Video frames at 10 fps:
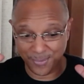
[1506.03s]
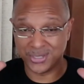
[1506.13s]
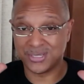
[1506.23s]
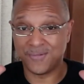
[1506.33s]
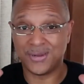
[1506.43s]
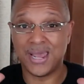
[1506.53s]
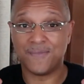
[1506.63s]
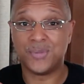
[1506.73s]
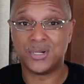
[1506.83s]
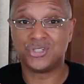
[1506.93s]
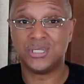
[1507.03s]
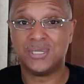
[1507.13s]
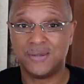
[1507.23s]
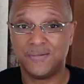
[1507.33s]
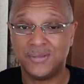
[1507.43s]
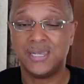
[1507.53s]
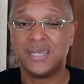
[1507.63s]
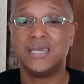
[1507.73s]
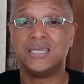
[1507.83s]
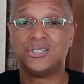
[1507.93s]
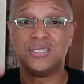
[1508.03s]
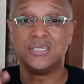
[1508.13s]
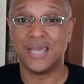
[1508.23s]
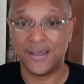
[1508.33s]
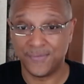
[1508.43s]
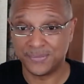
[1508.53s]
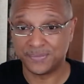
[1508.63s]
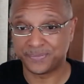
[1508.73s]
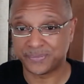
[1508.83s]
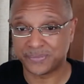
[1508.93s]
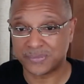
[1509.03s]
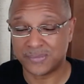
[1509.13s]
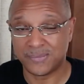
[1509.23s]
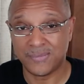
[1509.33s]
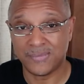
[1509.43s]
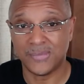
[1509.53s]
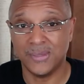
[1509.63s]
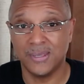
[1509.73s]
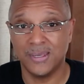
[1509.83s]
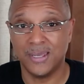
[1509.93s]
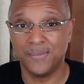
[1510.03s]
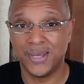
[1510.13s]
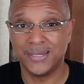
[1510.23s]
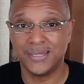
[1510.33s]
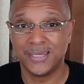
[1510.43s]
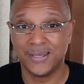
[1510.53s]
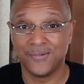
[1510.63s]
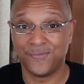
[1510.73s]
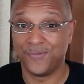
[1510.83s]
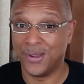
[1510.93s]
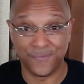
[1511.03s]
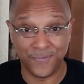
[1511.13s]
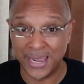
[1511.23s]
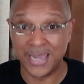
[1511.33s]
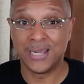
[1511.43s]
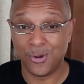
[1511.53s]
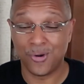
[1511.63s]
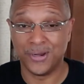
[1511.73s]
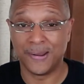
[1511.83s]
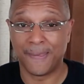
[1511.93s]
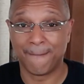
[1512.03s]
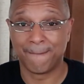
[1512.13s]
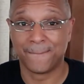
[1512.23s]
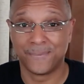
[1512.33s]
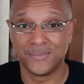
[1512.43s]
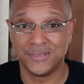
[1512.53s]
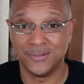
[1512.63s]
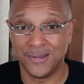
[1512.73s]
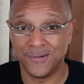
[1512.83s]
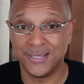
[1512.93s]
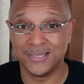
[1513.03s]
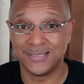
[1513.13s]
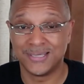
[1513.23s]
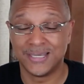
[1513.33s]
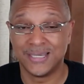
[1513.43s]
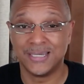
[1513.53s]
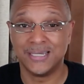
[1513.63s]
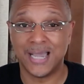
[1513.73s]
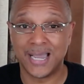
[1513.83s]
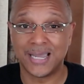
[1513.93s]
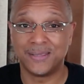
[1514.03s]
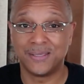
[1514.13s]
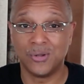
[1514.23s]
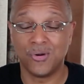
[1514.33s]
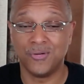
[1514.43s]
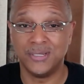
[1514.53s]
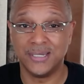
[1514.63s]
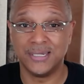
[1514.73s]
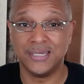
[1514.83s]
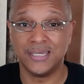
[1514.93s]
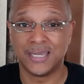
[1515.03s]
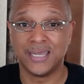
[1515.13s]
But seven and a half months she lived, and she's in heaven. Amen. in glory so there it is. God got the glory, didn't he?